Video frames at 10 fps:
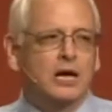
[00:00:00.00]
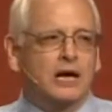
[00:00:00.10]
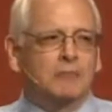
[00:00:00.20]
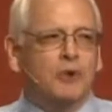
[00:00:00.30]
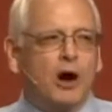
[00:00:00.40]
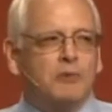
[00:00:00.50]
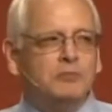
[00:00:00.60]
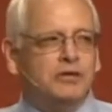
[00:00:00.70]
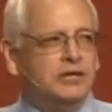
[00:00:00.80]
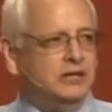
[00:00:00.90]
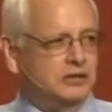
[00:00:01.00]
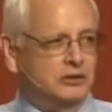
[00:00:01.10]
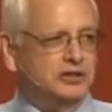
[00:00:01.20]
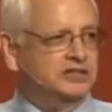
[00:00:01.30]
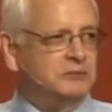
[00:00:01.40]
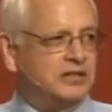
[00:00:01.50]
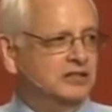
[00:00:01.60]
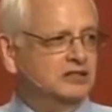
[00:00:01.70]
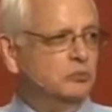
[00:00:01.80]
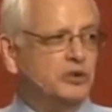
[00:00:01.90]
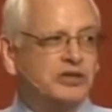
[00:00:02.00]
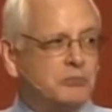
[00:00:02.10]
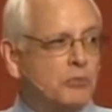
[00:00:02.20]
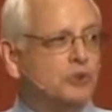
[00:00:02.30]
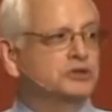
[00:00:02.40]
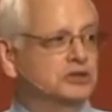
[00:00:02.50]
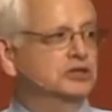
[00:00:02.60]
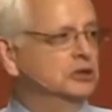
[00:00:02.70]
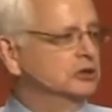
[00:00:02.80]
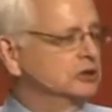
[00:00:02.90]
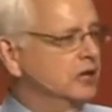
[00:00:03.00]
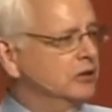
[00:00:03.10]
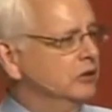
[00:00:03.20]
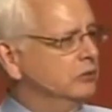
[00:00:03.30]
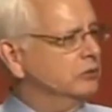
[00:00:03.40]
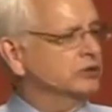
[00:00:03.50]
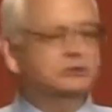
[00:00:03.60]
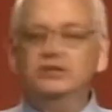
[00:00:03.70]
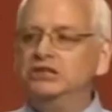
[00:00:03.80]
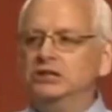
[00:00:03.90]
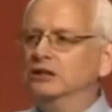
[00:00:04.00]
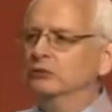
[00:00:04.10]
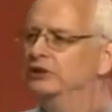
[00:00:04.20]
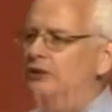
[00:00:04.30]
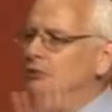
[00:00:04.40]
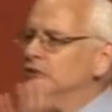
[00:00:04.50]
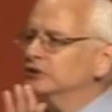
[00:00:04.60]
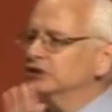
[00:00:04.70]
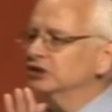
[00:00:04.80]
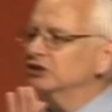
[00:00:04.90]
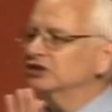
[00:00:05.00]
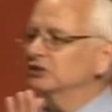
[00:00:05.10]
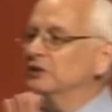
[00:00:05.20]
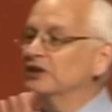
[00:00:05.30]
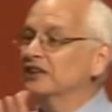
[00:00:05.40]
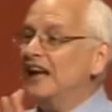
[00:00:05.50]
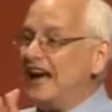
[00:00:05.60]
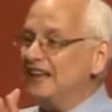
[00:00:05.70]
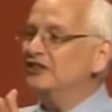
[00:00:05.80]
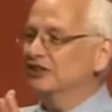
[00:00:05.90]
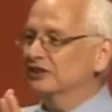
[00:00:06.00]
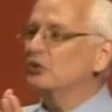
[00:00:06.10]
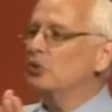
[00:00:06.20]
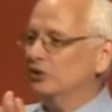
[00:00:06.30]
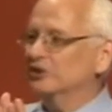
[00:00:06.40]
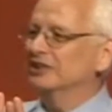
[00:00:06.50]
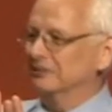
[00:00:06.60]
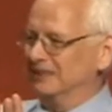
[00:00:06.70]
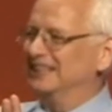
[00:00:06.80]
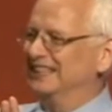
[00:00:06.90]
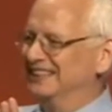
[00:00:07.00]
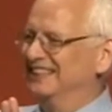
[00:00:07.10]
And probably in earliest Methodism, when they're most the church, I agree with Russ Ritchie here, when they're most the church is when they're gathered at quarterly meeting.